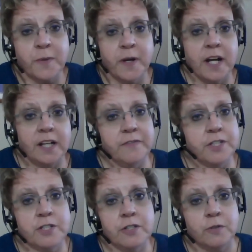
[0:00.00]
why I love it
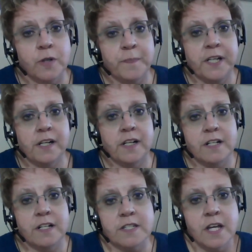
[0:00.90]
too,
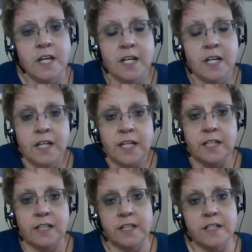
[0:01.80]
because
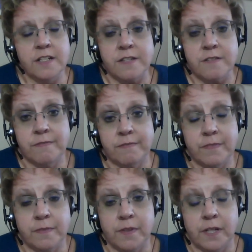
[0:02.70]
it is
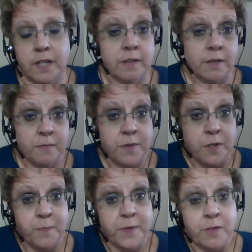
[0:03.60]

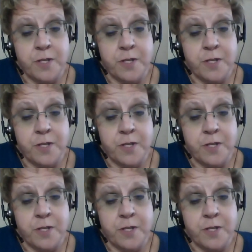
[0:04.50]
when you're a